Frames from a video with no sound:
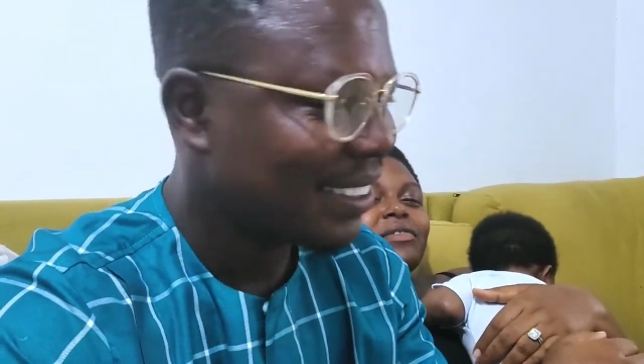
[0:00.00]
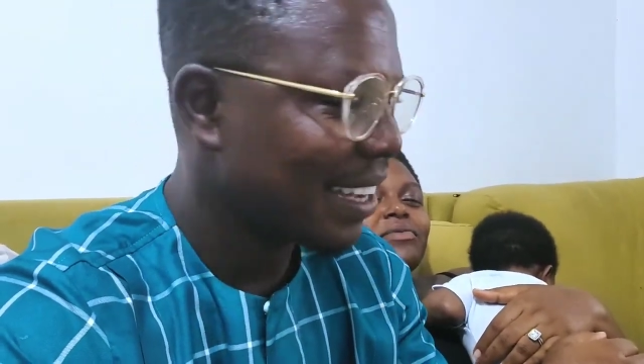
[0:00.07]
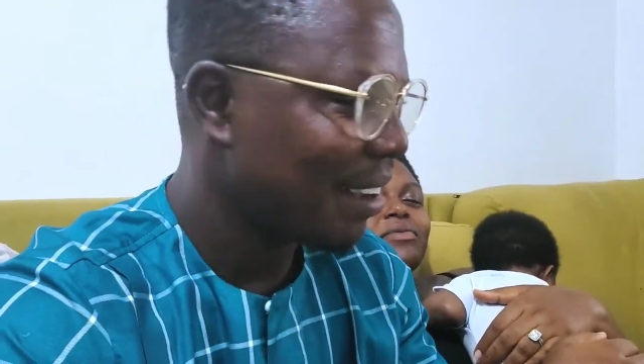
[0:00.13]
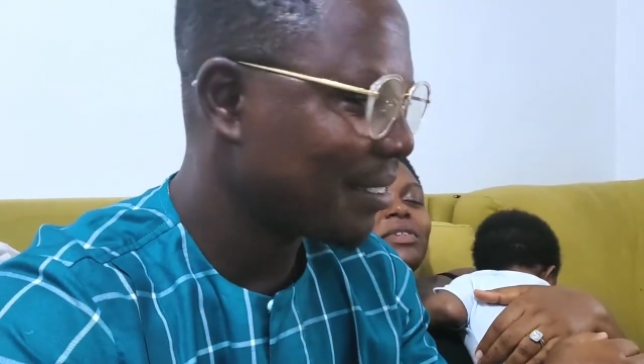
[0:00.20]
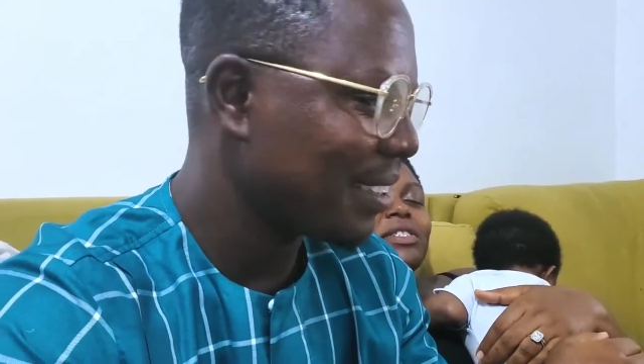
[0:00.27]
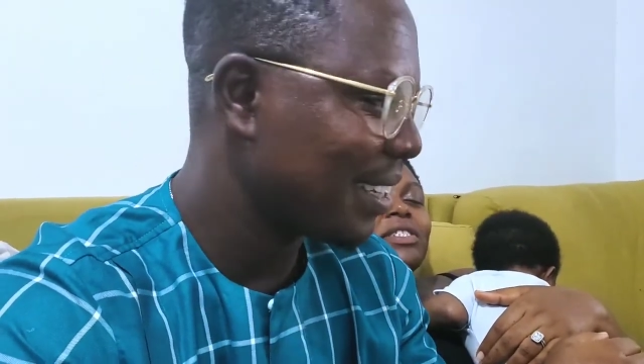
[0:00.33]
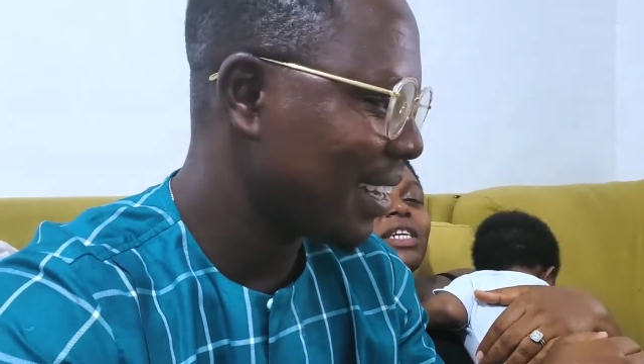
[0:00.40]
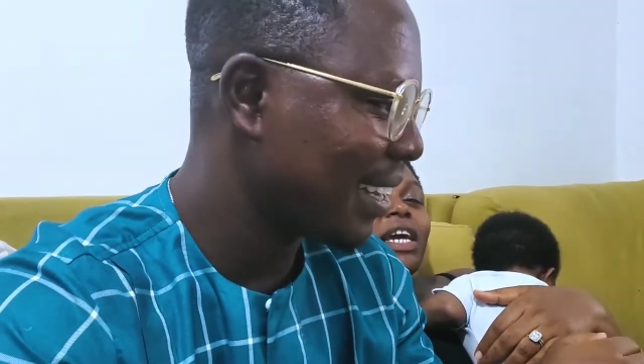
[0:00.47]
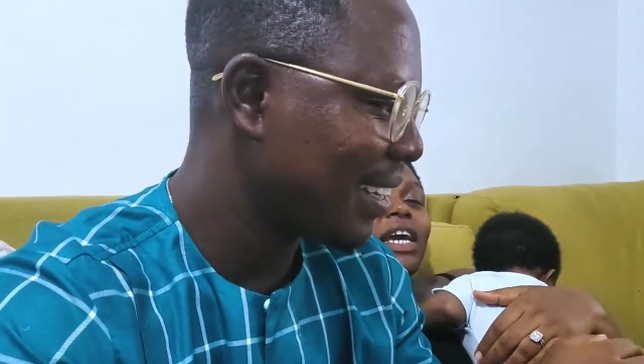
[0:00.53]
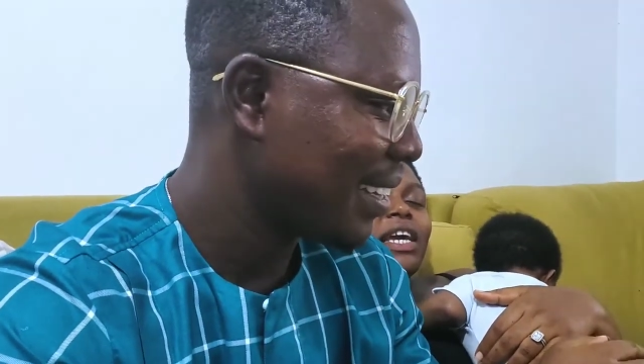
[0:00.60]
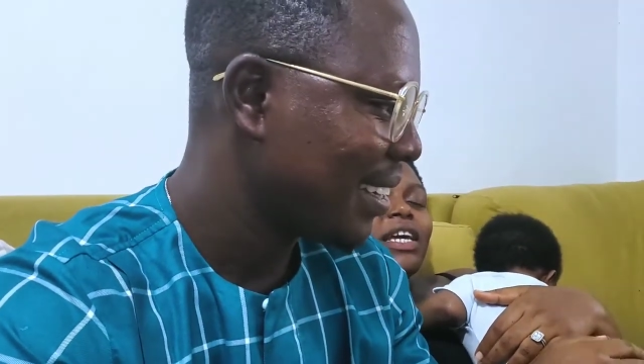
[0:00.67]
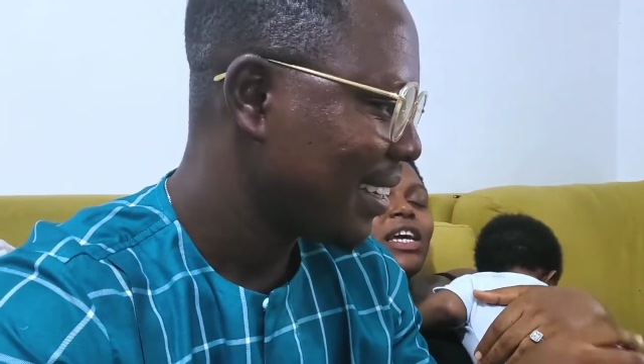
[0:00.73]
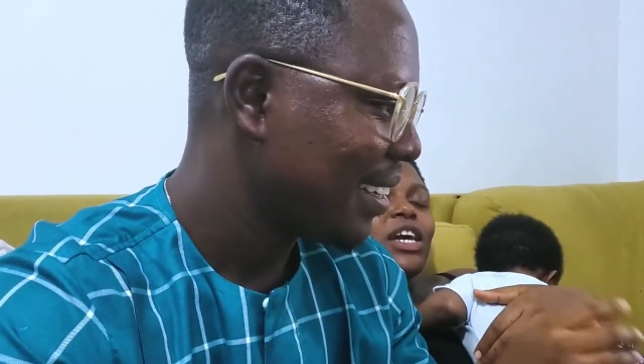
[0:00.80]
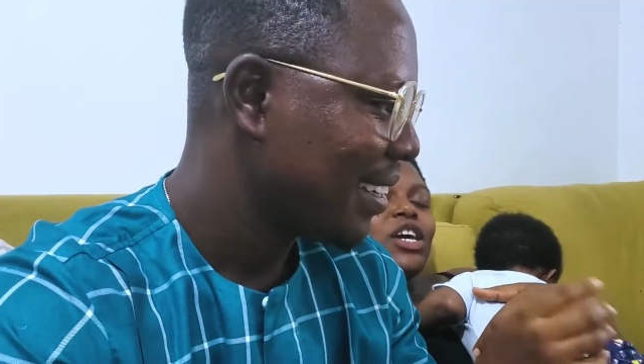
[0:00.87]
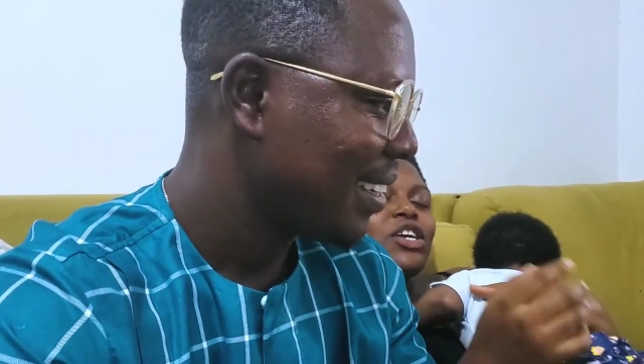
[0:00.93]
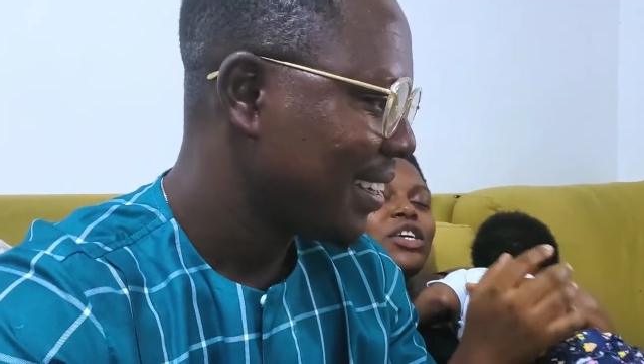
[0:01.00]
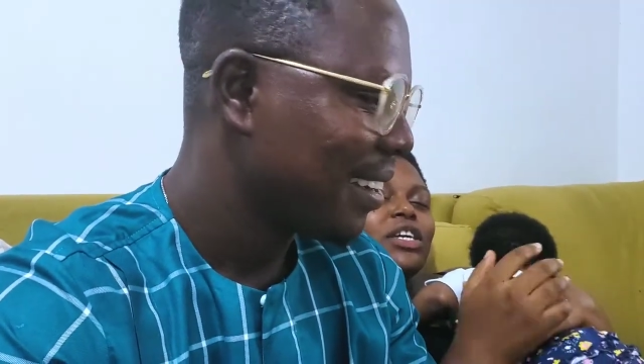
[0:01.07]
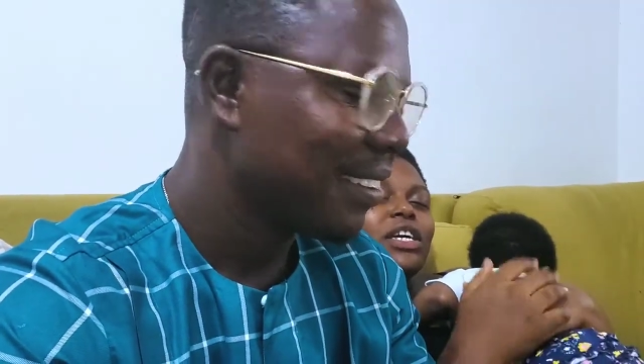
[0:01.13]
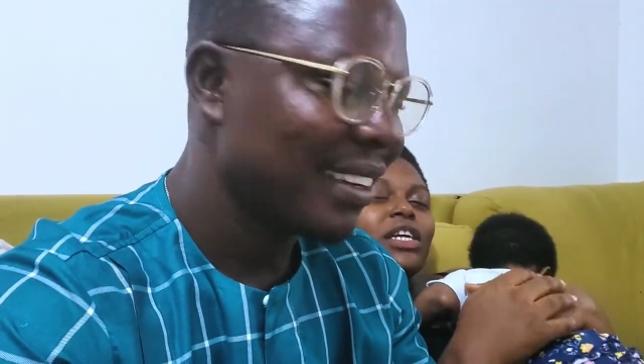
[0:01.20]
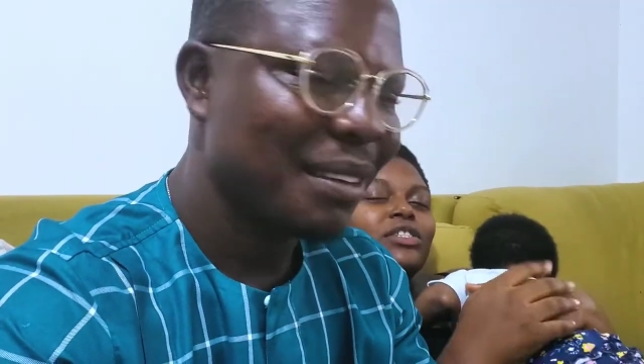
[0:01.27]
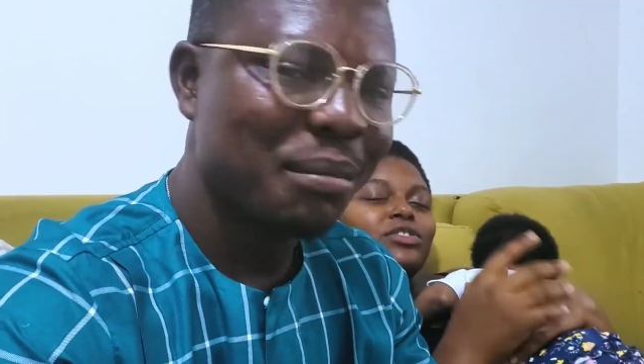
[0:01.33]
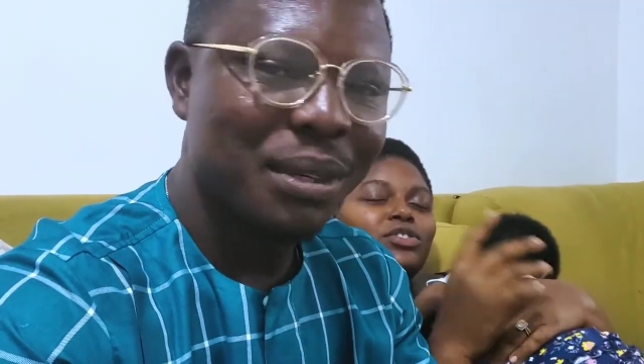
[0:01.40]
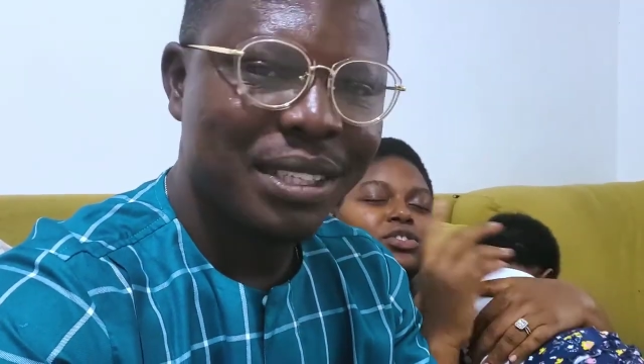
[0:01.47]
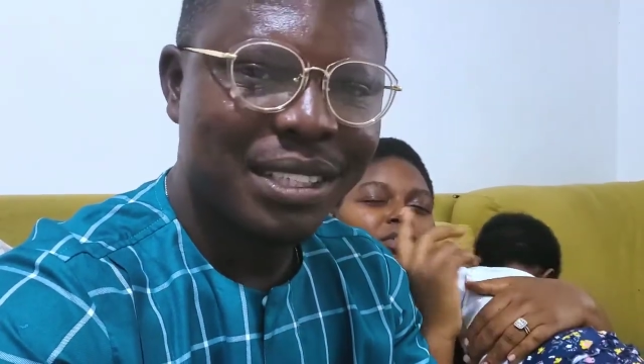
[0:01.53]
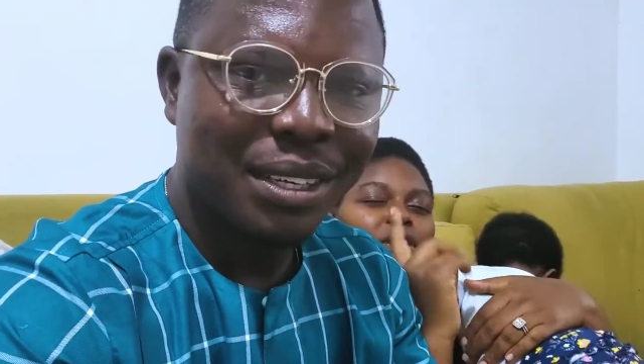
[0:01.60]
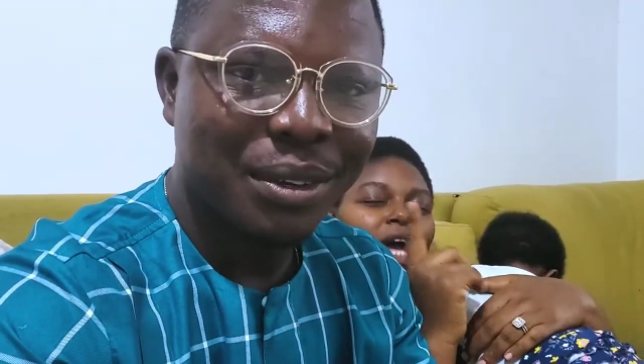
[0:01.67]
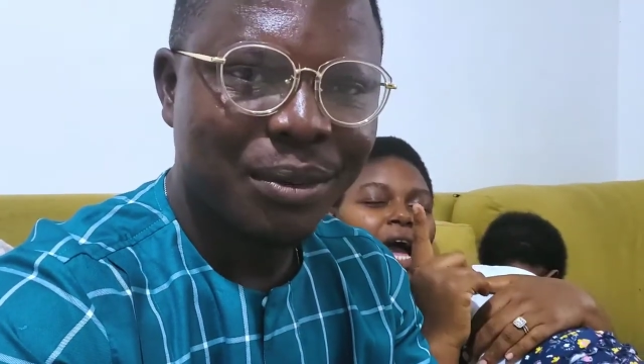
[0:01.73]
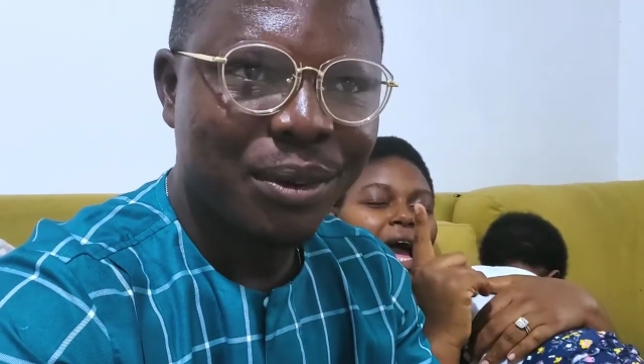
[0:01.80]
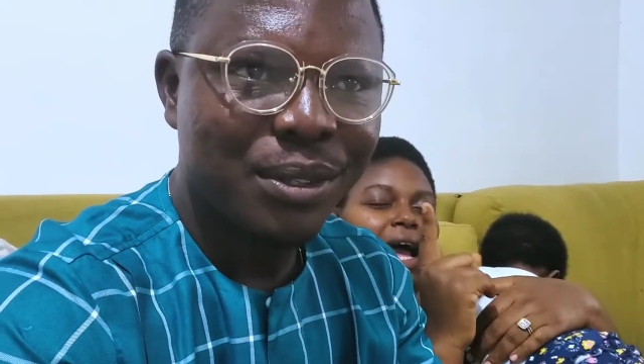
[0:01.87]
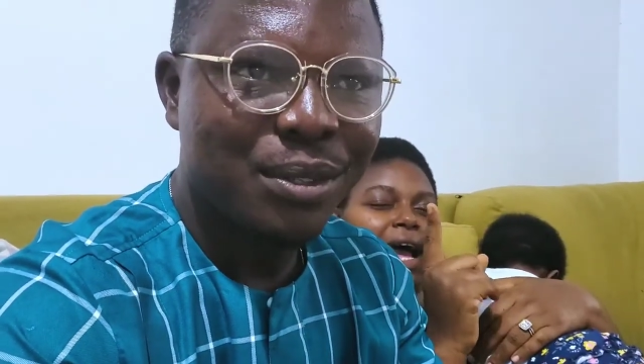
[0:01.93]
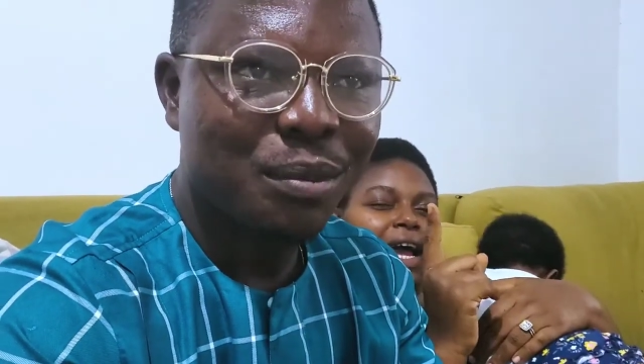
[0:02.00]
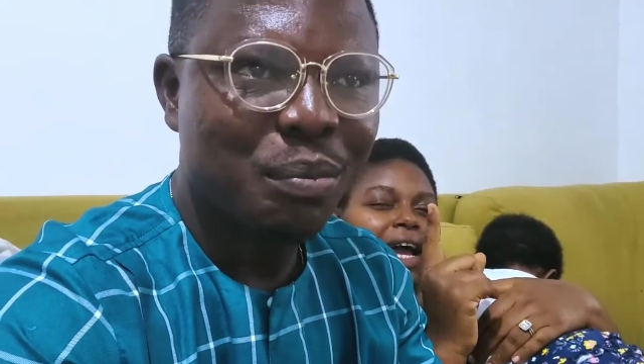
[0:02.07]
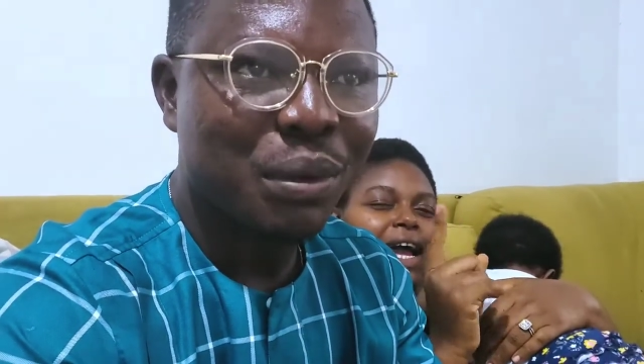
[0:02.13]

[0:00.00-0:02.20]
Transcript: after that, tired. the meeting we went I, to